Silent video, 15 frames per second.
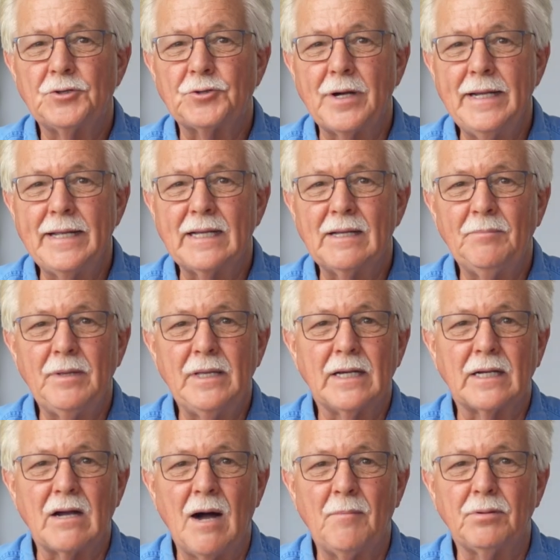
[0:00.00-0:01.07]
Training can be
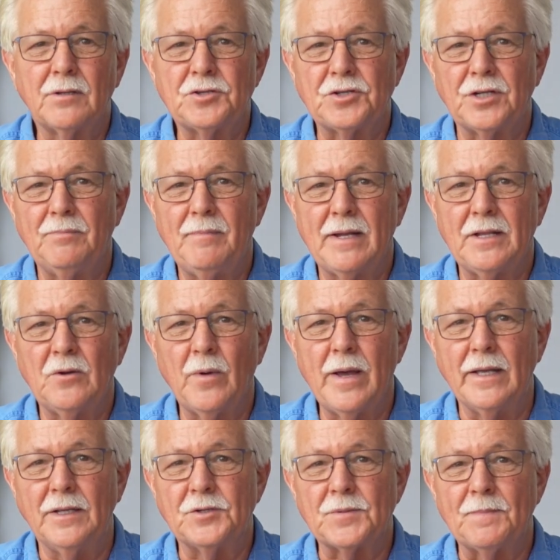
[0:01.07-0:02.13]
accomplished in many
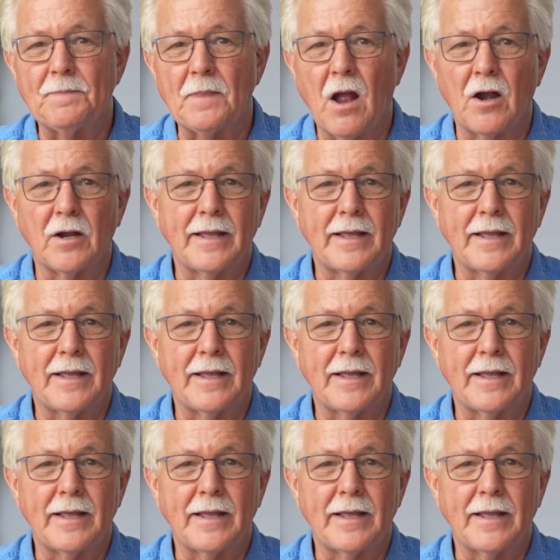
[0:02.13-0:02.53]
ways. Our